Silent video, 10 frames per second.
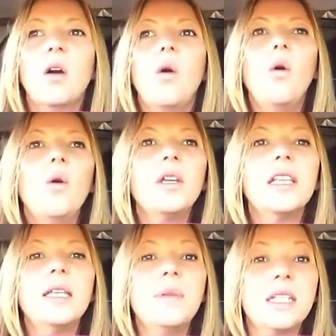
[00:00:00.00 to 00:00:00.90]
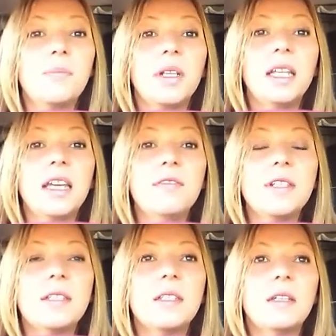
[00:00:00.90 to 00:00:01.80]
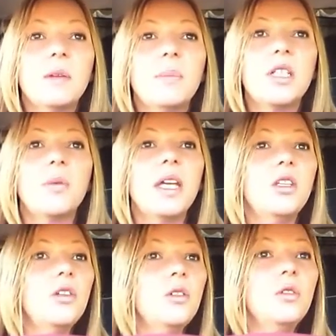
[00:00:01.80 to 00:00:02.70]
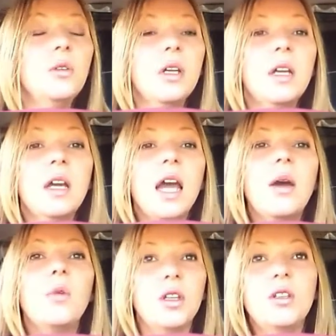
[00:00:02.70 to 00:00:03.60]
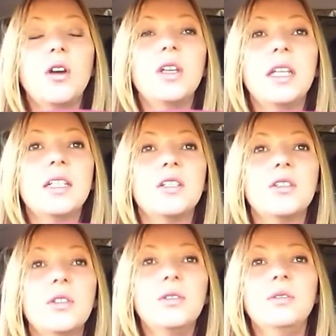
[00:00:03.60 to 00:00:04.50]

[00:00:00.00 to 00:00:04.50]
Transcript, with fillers: all your limited beliefs between you and what you know you need to do,